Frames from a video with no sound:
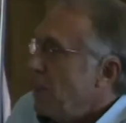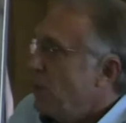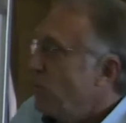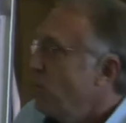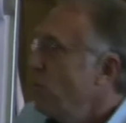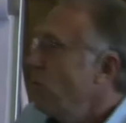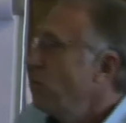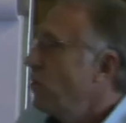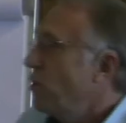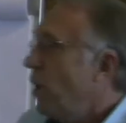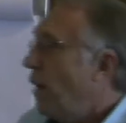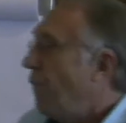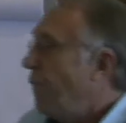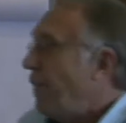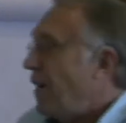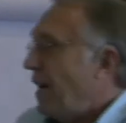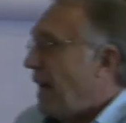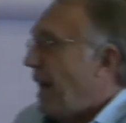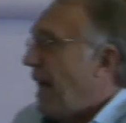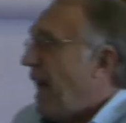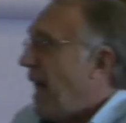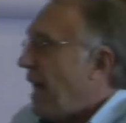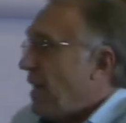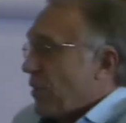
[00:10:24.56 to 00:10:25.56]
these wounds
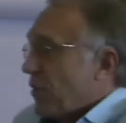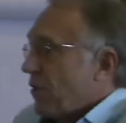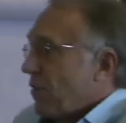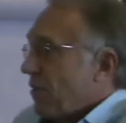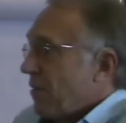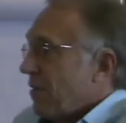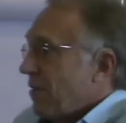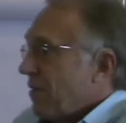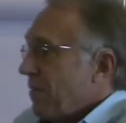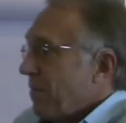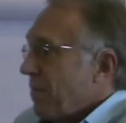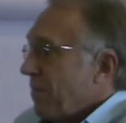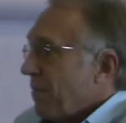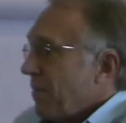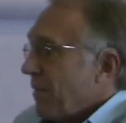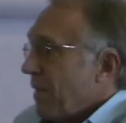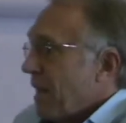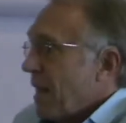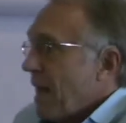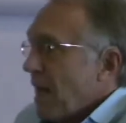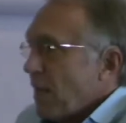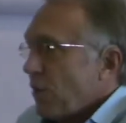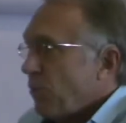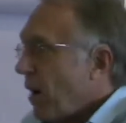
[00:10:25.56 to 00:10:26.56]
often clash.
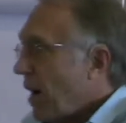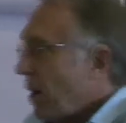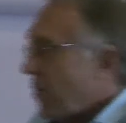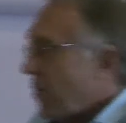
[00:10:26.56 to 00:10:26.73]
And that's